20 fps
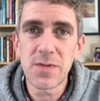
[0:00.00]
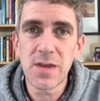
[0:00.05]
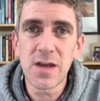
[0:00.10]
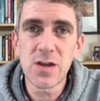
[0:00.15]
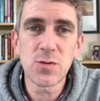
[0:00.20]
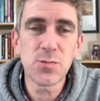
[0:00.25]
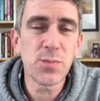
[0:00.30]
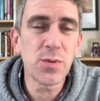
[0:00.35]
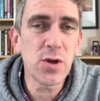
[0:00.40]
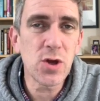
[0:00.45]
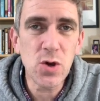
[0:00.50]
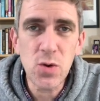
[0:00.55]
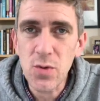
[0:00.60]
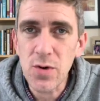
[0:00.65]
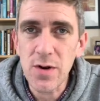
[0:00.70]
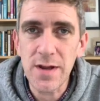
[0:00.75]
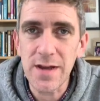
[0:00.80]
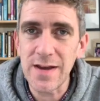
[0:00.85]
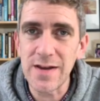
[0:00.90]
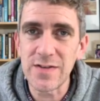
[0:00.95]
It's
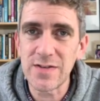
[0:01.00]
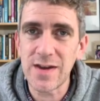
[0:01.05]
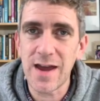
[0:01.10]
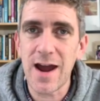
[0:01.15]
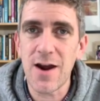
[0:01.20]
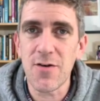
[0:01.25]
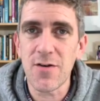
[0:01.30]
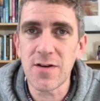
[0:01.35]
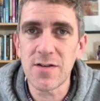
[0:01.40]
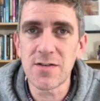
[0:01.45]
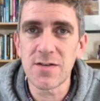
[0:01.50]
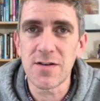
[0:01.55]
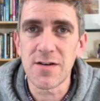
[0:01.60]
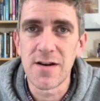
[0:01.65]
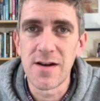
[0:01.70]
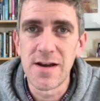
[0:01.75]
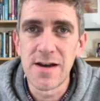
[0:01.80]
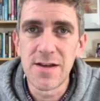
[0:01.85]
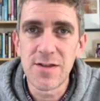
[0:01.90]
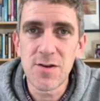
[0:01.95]
purely his character
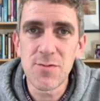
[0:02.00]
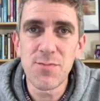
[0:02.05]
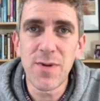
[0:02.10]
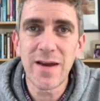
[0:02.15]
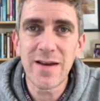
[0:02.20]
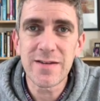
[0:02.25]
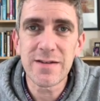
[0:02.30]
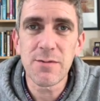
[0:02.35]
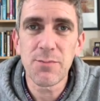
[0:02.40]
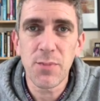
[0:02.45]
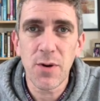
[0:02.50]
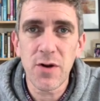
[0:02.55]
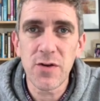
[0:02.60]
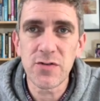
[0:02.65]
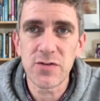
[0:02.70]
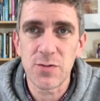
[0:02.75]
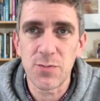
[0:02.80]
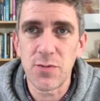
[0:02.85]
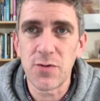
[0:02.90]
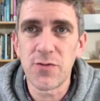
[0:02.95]
that makes it
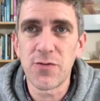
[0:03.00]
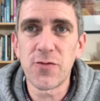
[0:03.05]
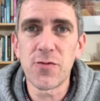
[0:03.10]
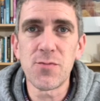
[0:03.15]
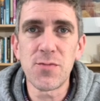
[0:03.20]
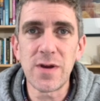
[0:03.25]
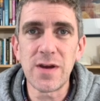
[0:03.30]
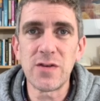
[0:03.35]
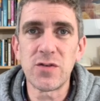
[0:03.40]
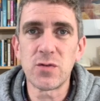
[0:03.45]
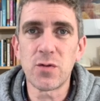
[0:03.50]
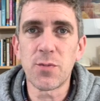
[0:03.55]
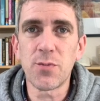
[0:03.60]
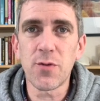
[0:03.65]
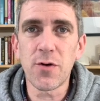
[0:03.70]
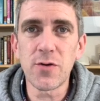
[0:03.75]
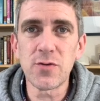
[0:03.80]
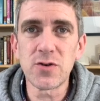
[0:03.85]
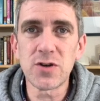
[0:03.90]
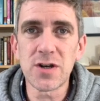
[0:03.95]
possible for me to
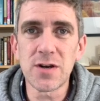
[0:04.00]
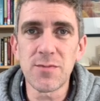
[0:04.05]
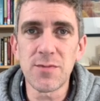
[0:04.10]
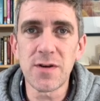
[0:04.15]
approach him.